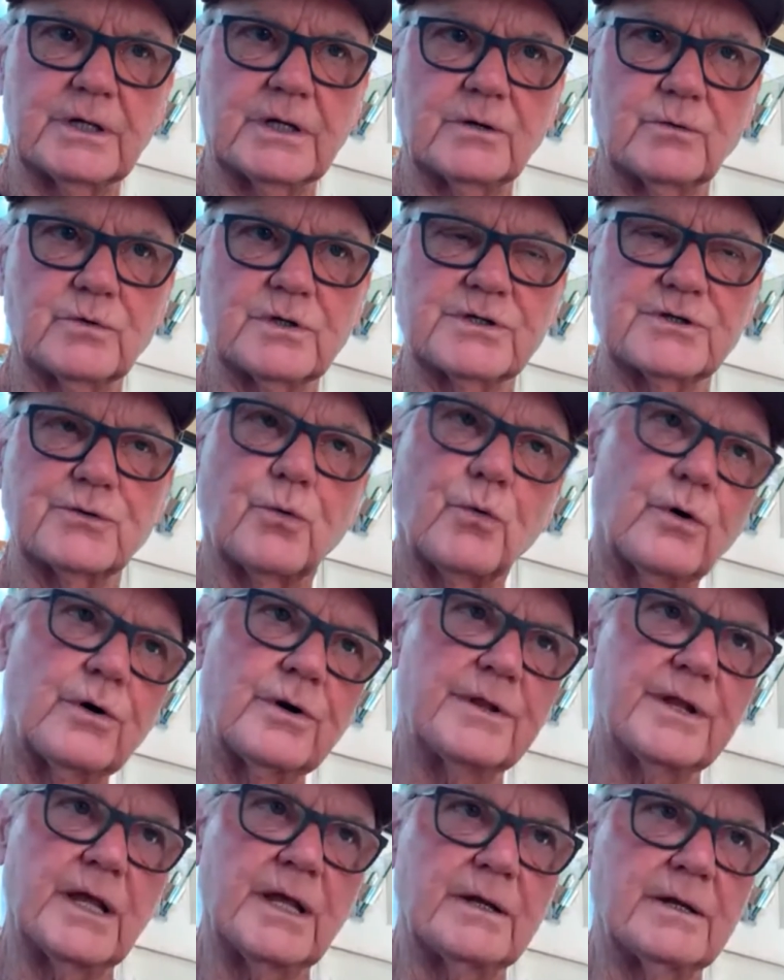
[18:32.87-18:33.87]
And it was
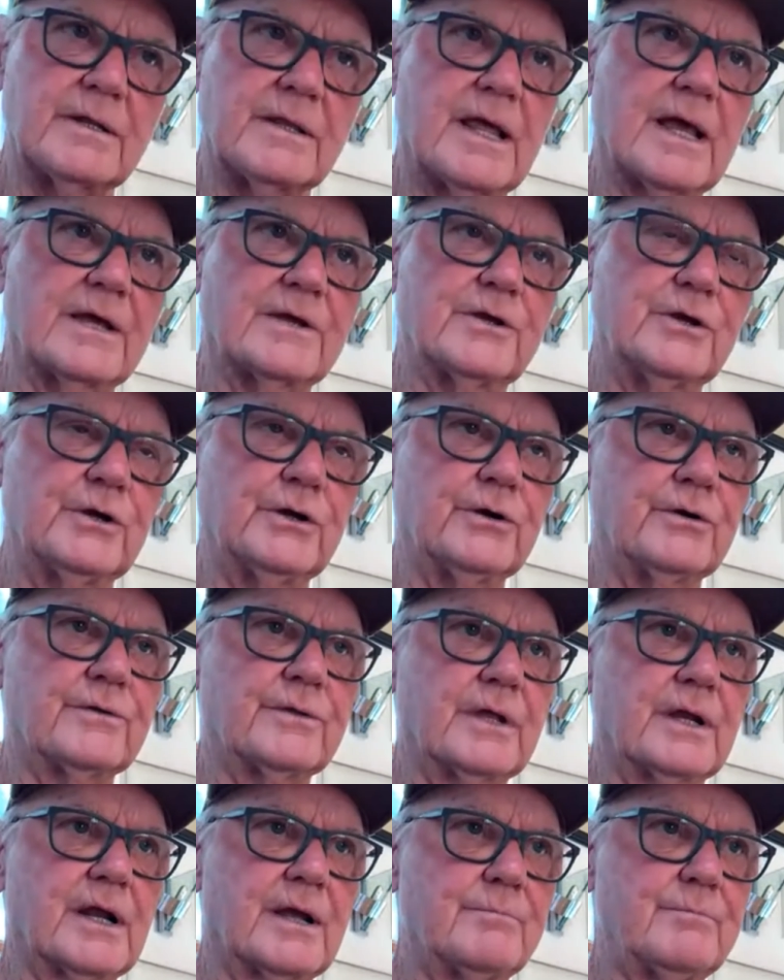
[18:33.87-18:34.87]
toward the end of that year
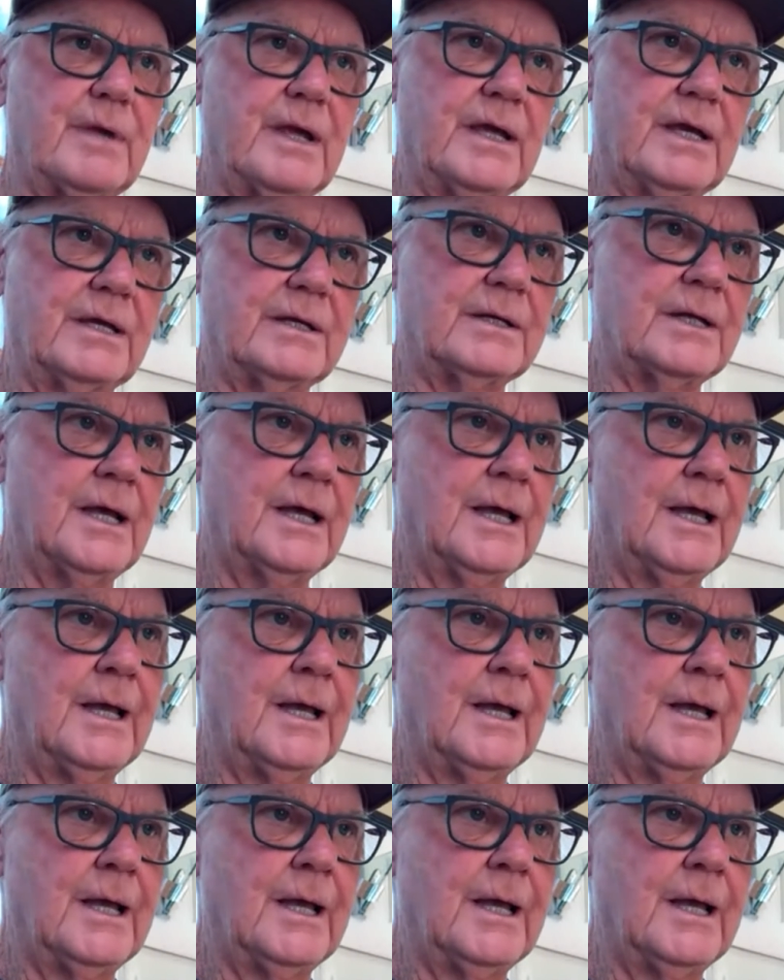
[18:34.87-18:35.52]
that I made.